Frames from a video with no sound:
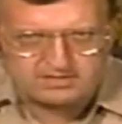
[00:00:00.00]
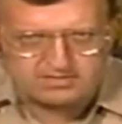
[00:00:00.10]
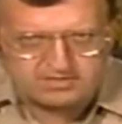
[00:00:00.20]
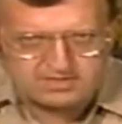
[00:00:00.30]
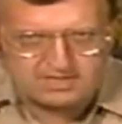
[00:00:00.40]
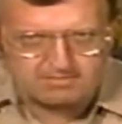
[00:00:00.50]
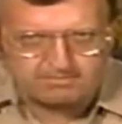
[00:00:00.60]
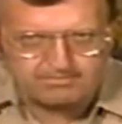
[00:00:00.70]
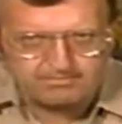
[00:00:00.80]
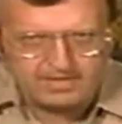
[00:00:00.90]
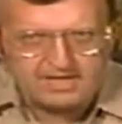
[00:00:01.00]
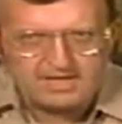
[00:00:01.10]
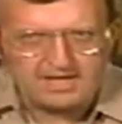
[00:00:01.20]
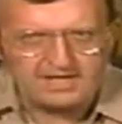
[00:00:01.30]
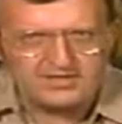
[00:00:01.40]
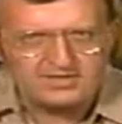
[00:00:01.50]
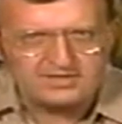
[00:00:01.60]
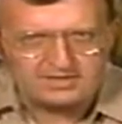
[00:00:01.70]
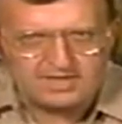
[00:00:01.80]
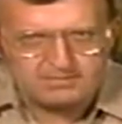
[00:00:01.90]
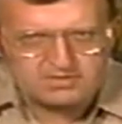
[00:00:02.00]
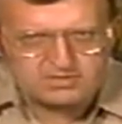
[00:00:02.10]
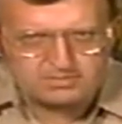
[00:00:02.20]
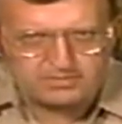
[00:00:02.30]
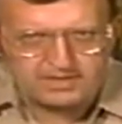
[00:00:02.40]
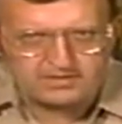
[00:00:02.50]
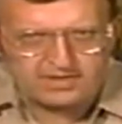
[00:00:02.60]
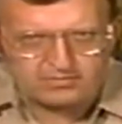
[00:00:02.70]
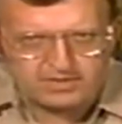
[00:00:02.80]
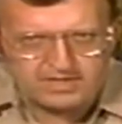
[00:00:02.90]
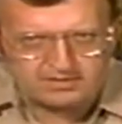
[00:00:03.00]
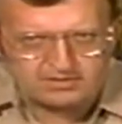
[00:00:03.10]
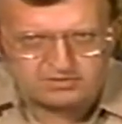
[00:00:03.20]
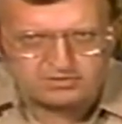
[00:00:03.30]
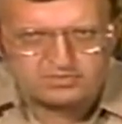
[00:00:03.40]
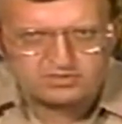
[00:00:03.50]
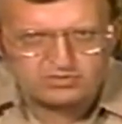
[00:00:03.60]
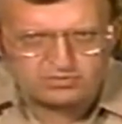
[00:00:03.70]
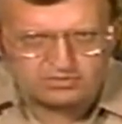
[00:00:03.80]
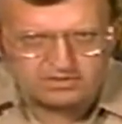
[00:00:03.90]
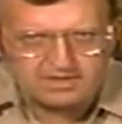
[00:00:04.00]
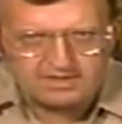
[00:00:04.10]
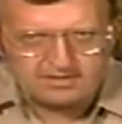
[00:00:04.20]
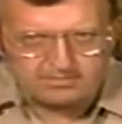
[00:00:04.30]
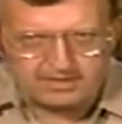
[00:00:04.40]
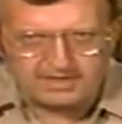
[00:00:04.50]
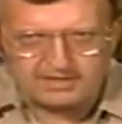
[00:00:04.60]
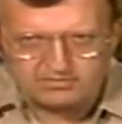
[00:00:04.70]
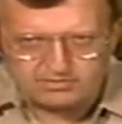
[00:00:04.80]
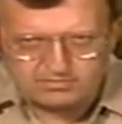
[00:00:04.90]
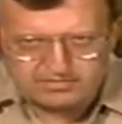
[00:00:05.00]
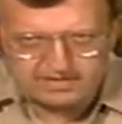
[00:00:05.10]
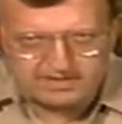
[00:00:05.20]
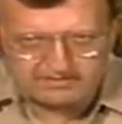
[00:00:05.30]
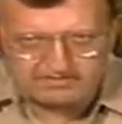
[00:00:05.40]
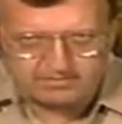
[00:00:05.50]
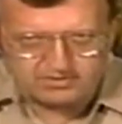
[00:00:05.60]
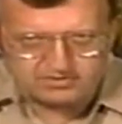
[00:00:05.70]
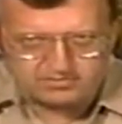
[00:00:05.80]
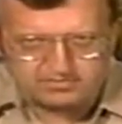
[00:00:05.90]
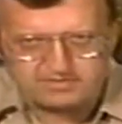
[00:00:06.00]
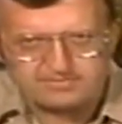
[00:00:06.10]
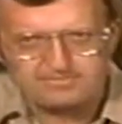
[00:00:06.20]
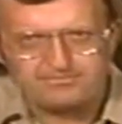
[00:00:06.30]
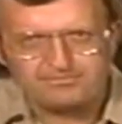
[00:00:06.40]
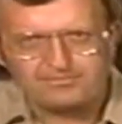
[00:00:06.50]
and to keep the superheater and reheater tubes cool by removing heat from the tubes. If steam